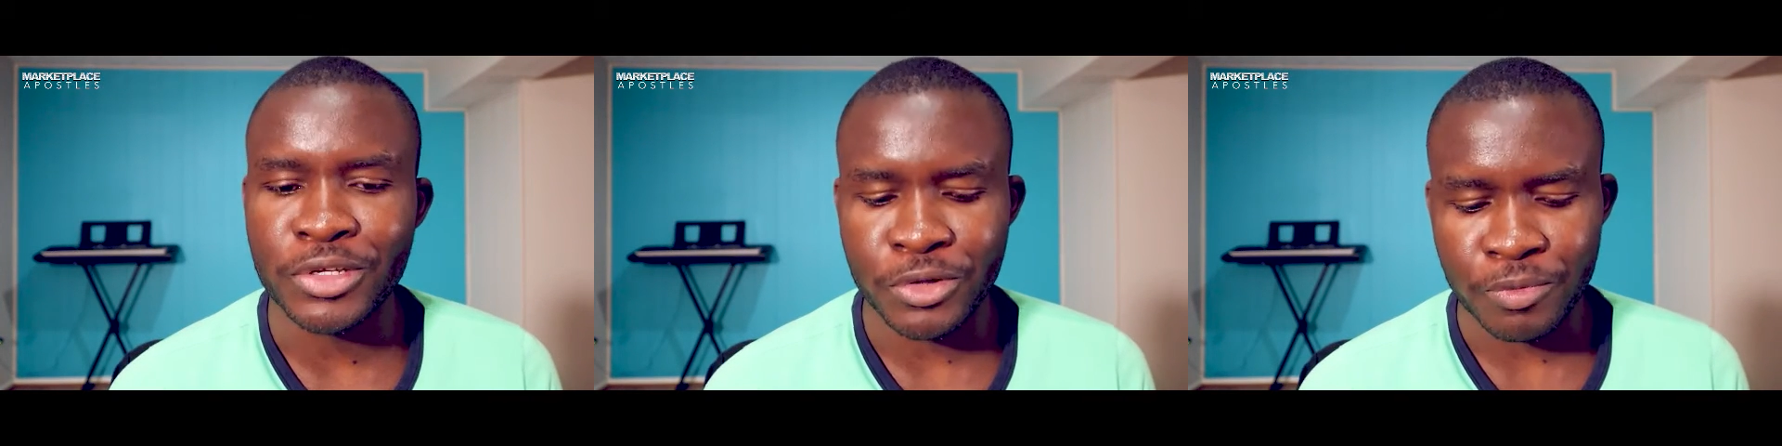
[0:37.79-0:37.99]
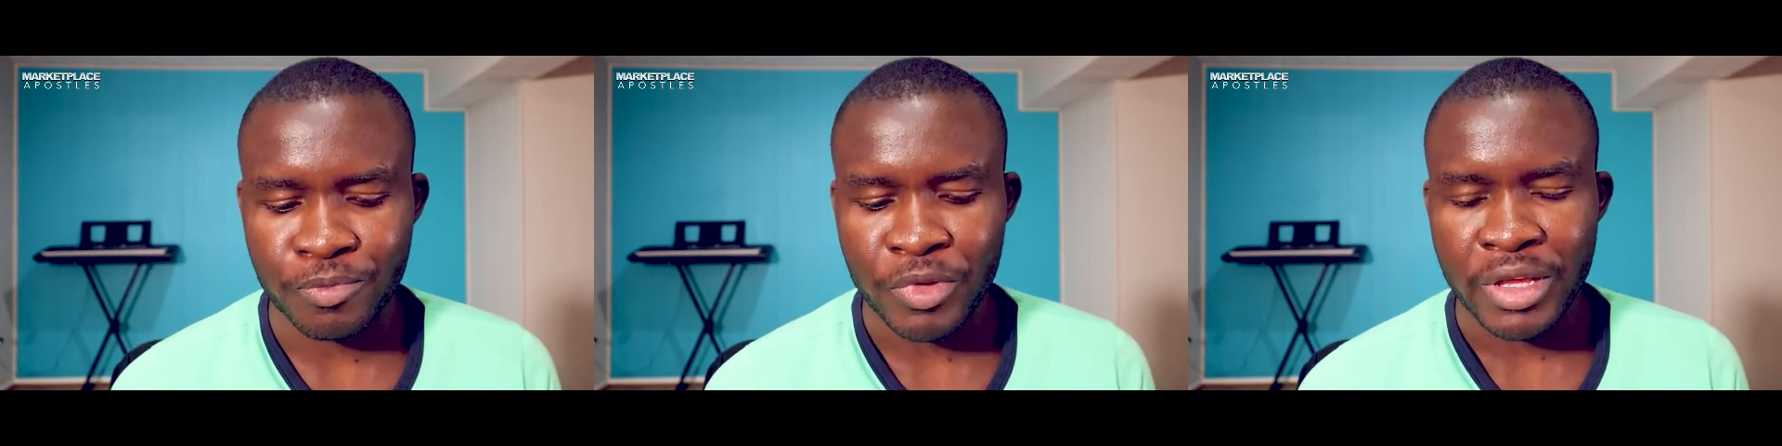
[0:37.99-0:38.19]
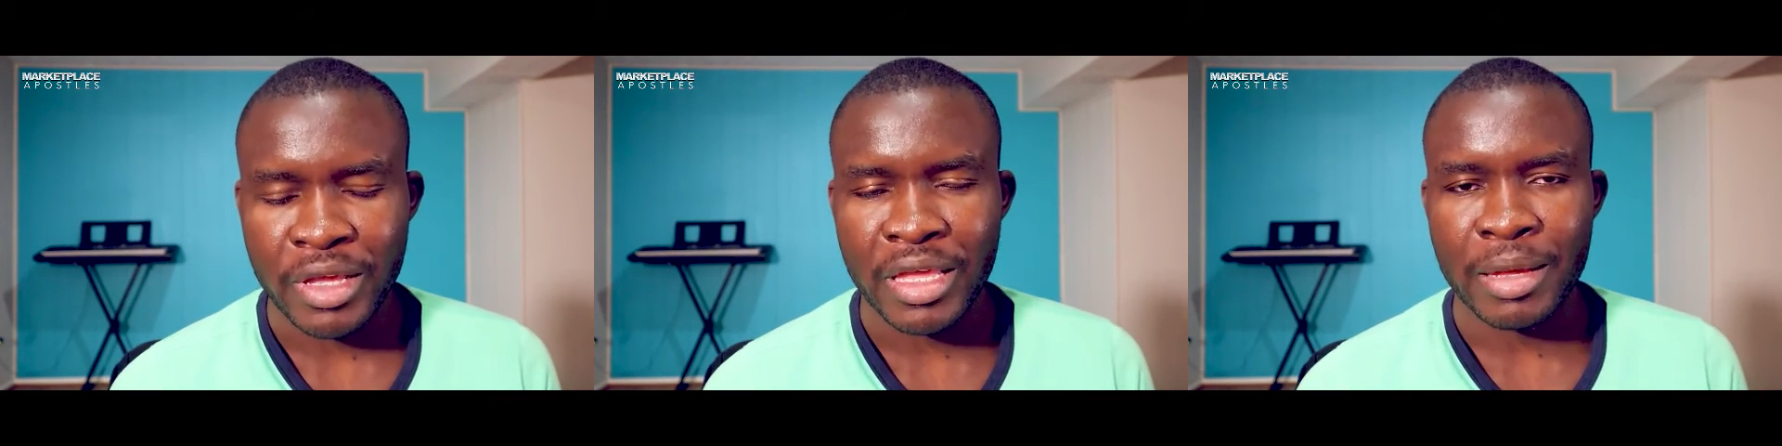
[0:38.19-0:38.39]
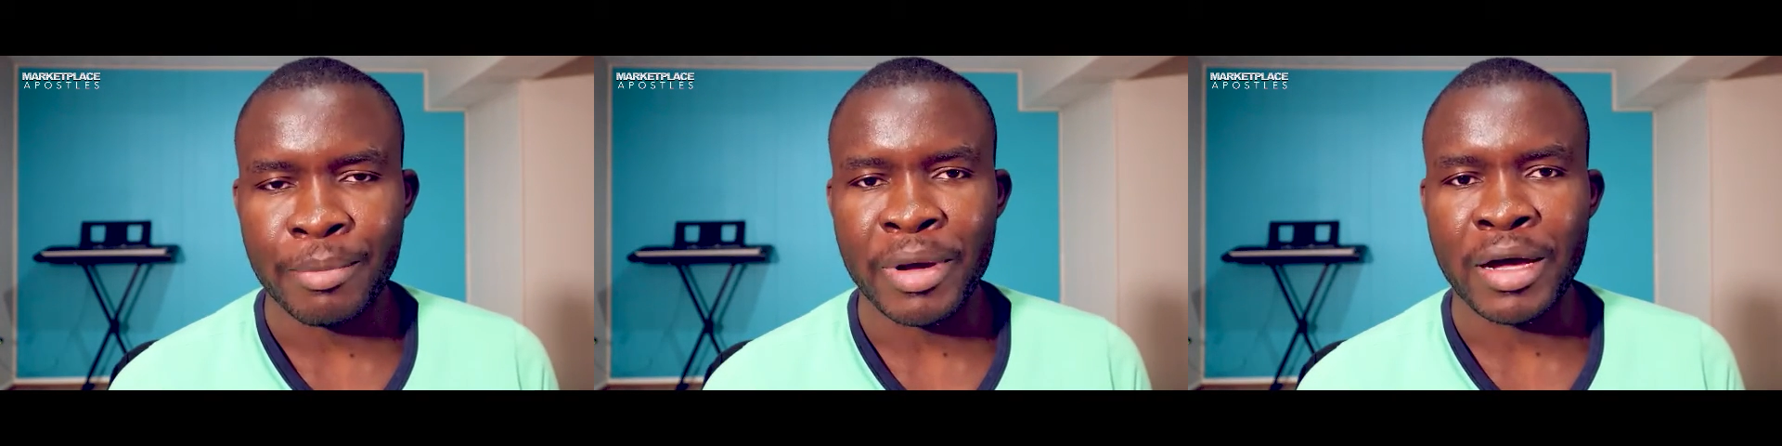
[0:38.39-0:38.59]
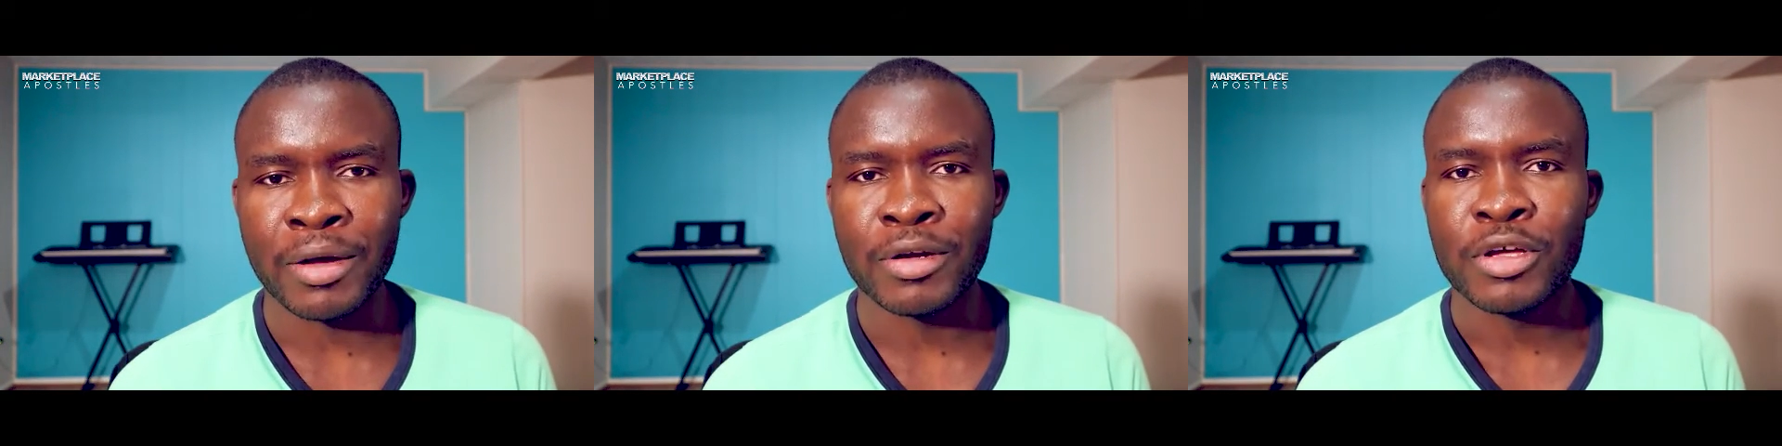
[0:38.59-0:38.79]
you
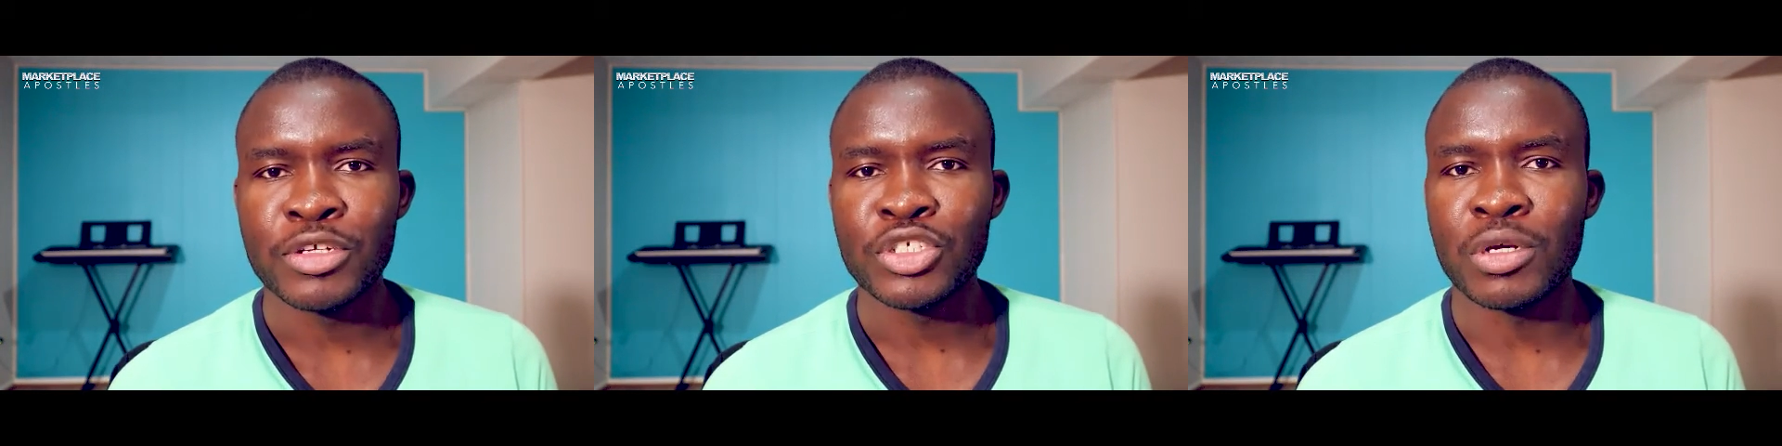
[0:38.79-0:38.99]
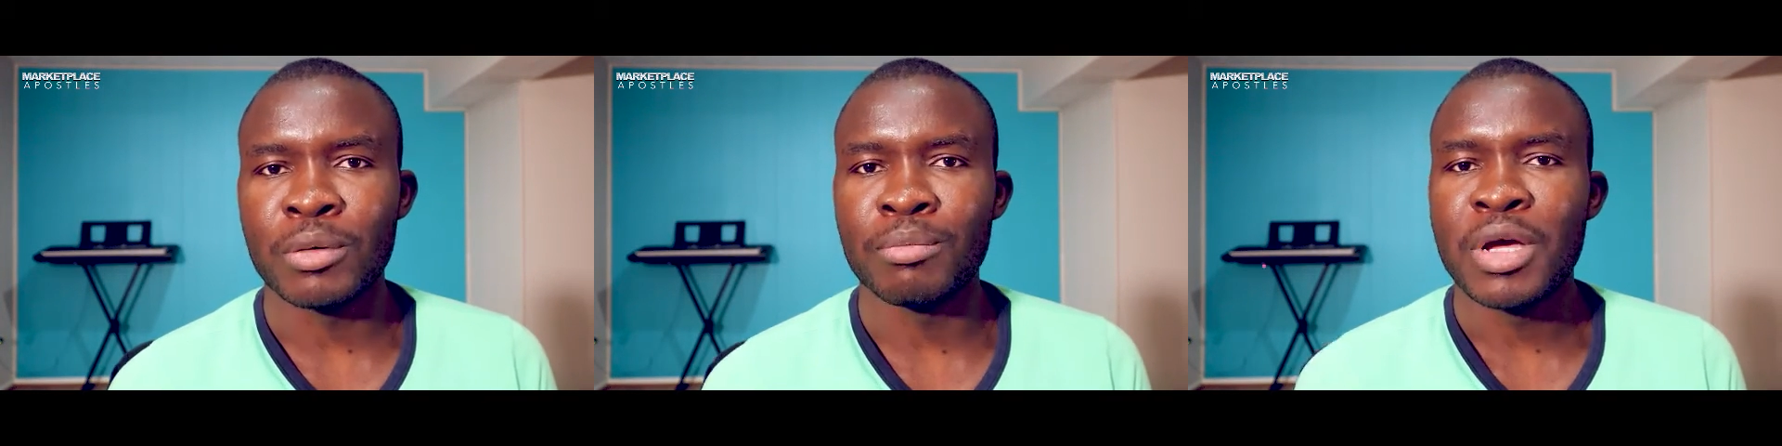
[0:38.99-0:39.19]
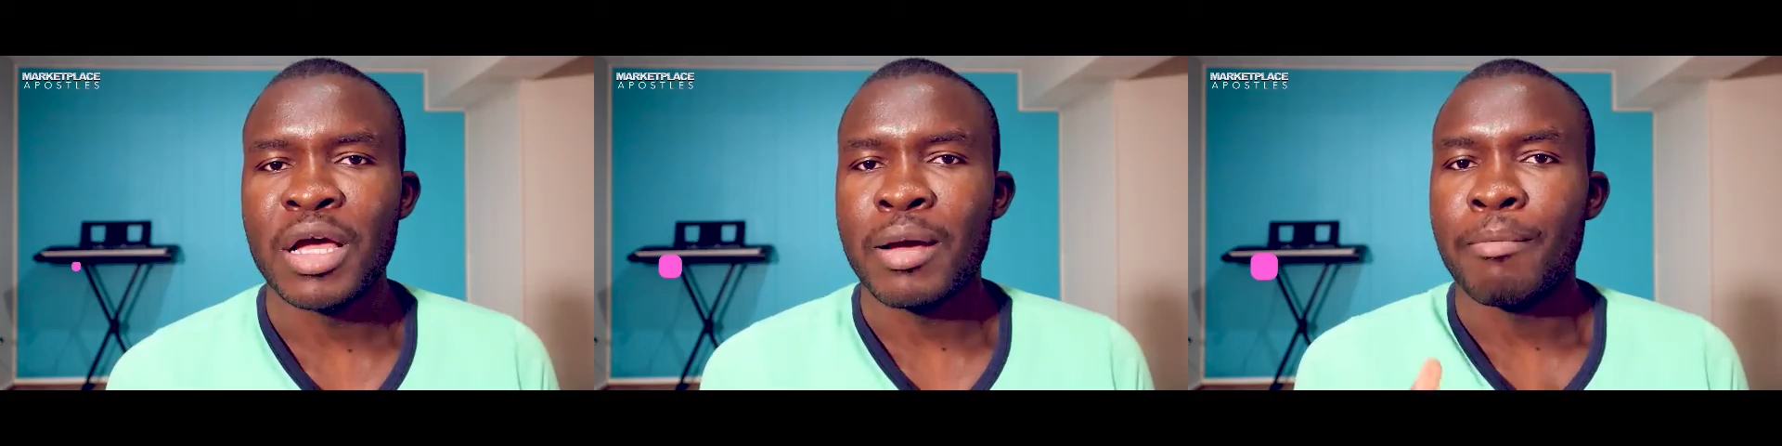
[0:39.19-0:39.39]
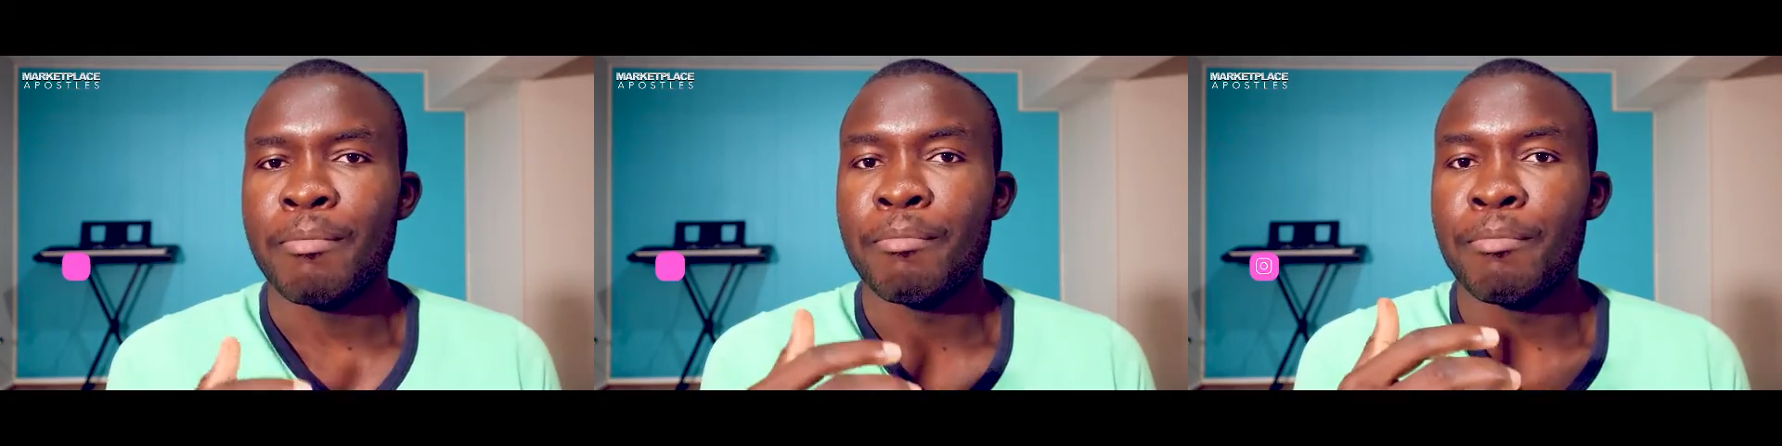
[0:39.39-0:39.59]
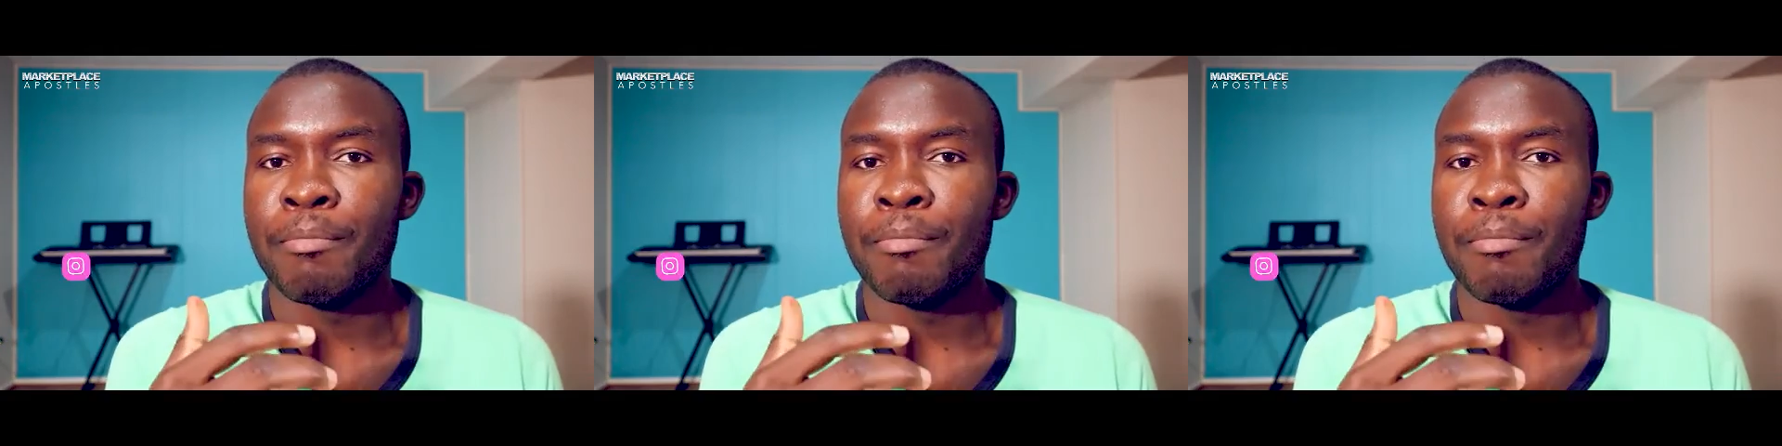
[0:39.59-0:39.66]
about some